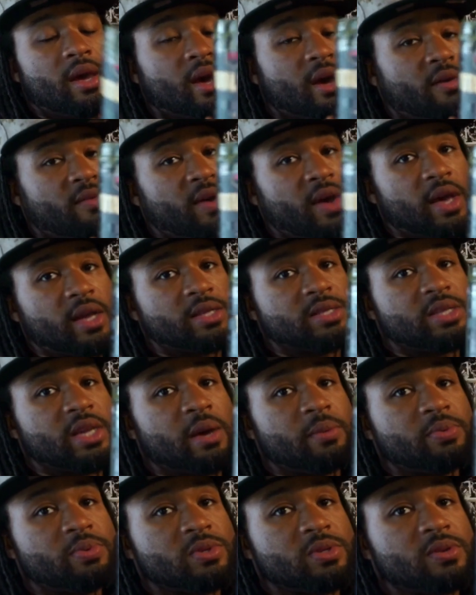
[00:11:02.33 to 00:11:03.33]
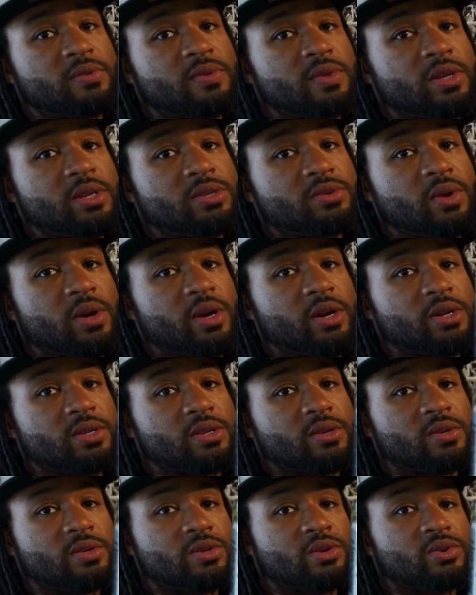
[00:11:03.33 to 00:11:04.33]
I've had samples of this right here,
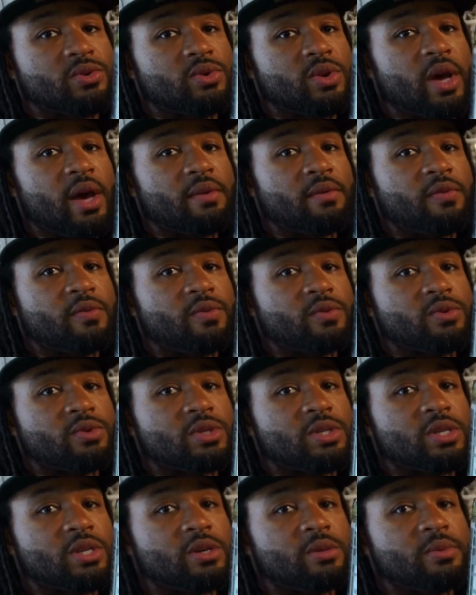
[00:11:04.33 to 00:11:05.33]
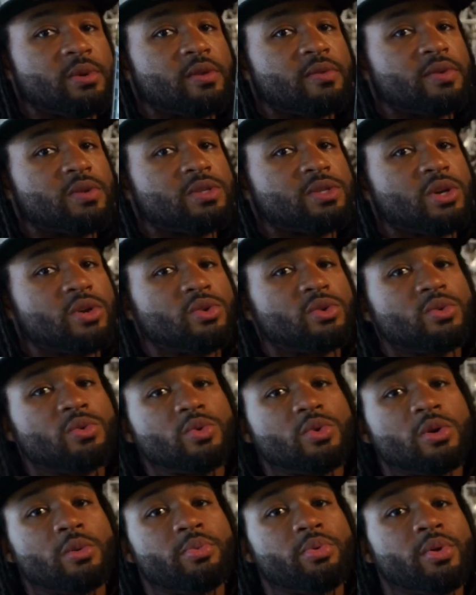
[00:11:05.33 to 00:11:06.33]
so it's cool to have a full tub of it. Total
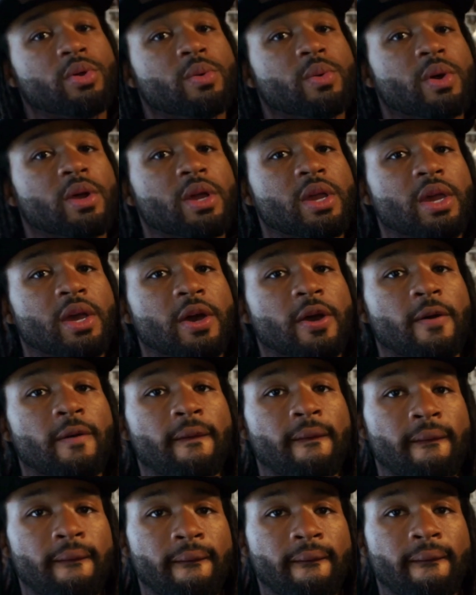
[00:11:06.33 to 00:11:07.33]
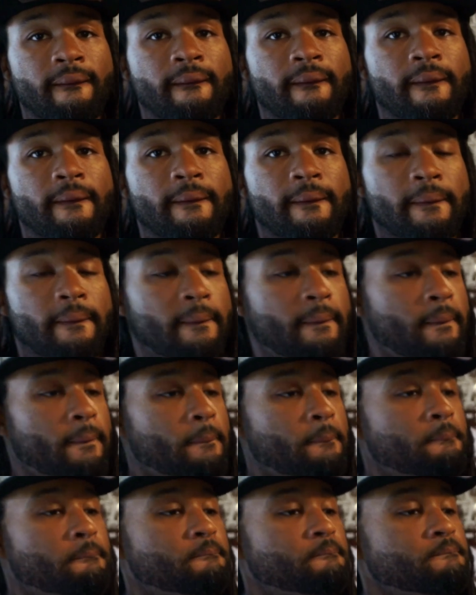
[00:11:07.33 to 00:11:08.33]
War pre-workout.
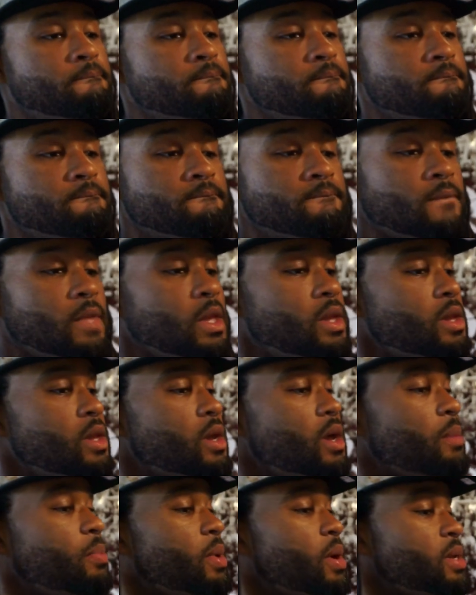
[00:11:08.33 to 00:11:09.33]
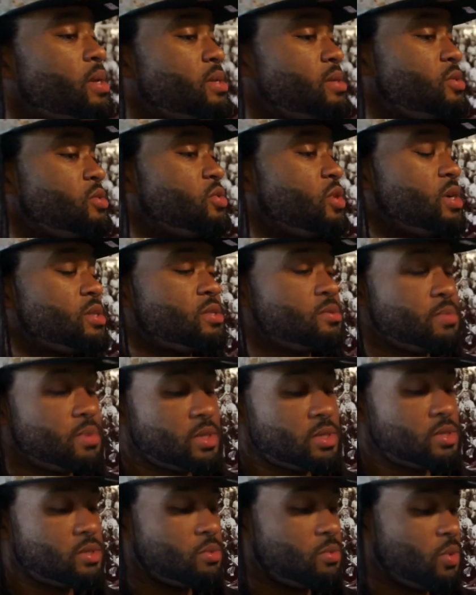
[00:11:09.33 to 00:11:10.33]
Um, yeah, I'll probably try some of
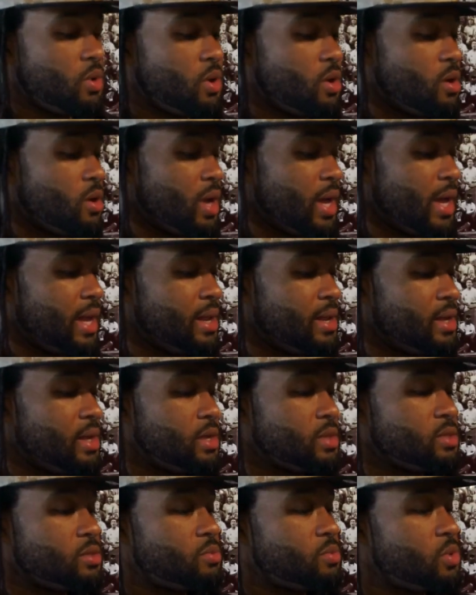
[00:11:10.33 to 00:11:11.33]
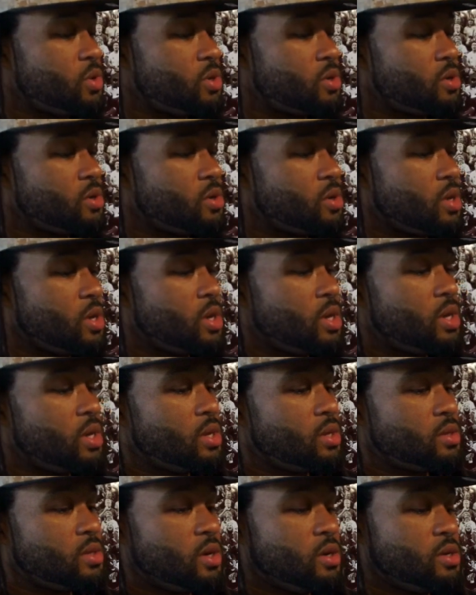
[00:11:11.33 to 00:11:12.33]
this tomorrow. I got legs tomorrow.
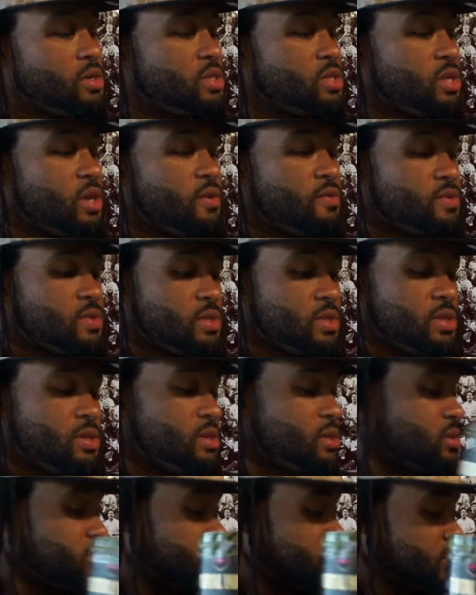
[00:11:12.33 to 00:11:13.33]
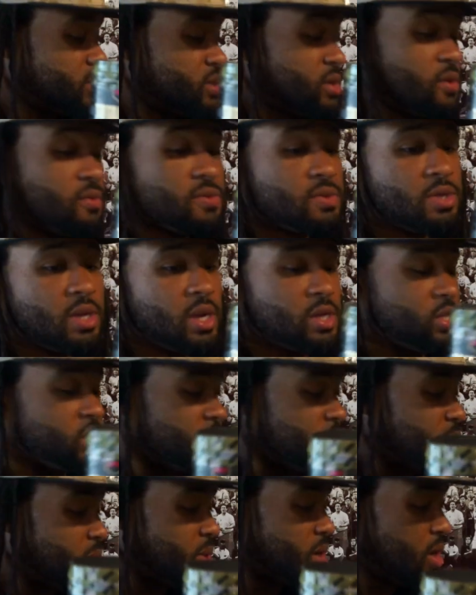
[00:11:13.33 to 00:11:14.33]
Thirty servings of this. This stuff is not
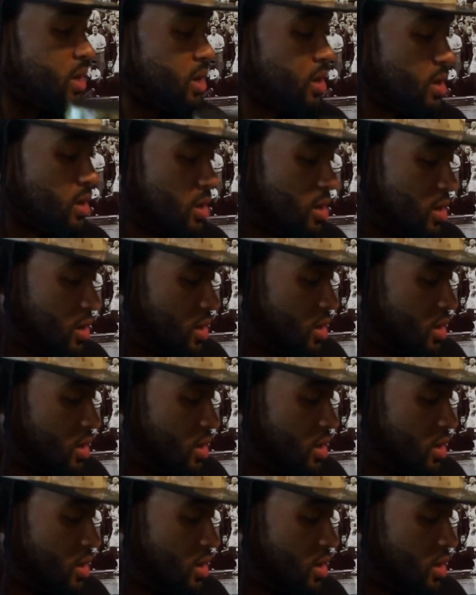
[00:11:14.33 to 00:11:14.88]
cheap at all.